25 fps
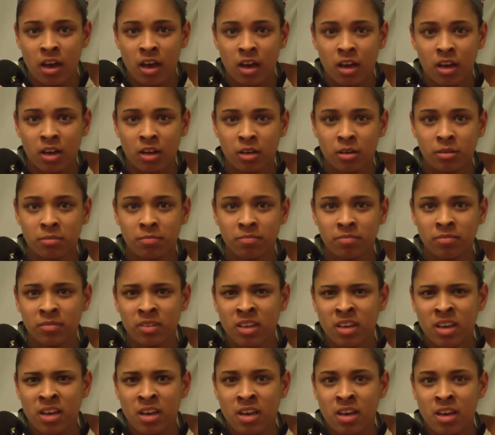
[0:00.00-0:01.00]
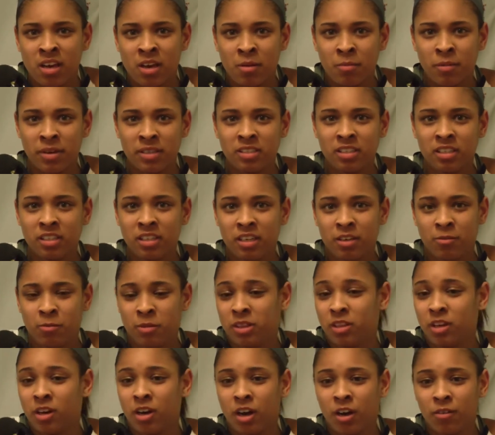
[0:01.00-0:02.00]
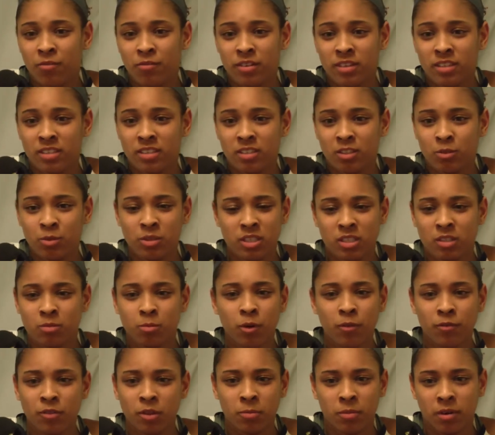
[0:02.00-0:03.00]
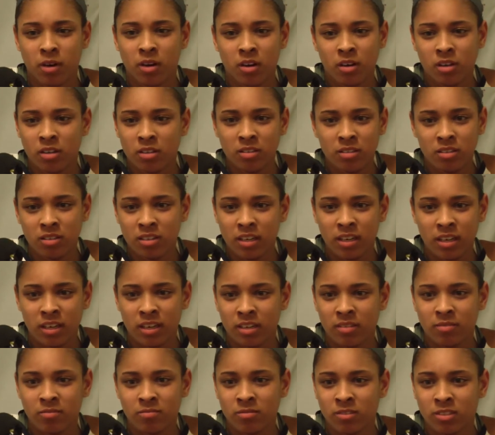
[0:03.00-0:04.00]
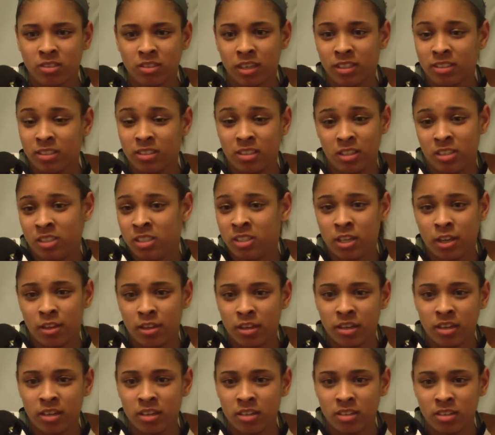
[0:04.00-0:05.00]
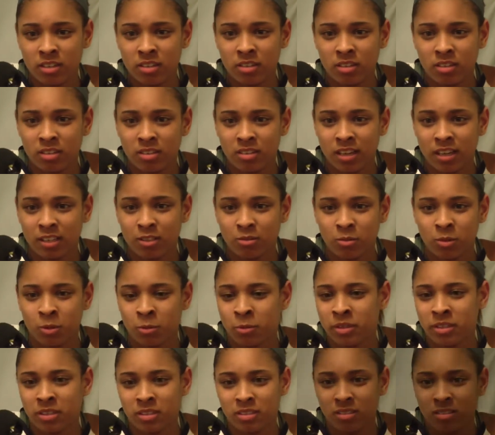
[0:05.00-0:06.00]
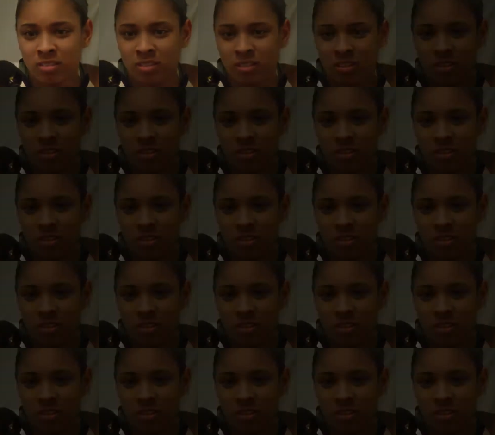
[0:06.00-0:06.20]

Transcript: Um, basically, with the offense, we just moved the ball and trusted each other, and that's what worked